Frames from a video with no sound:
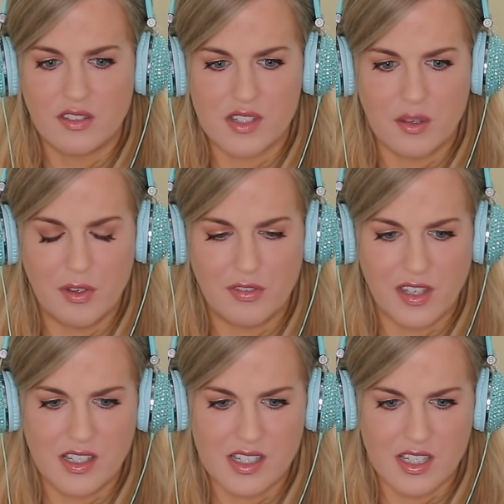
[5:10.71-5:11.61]
of some of
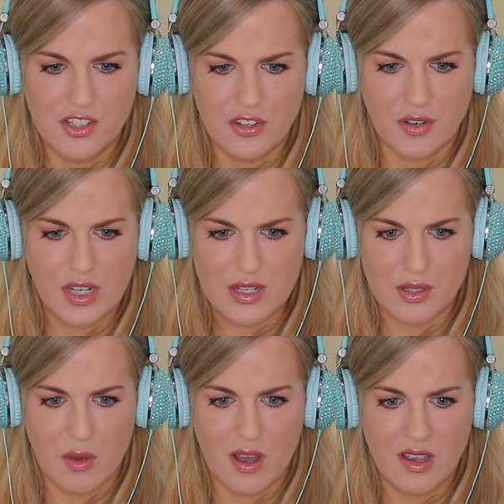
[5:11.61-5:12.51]
these
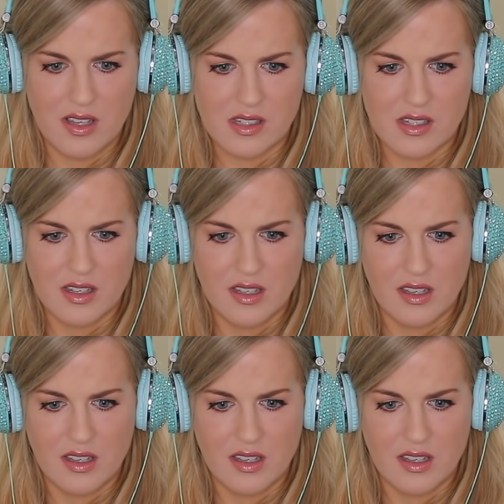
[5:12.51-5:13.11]
injuries was.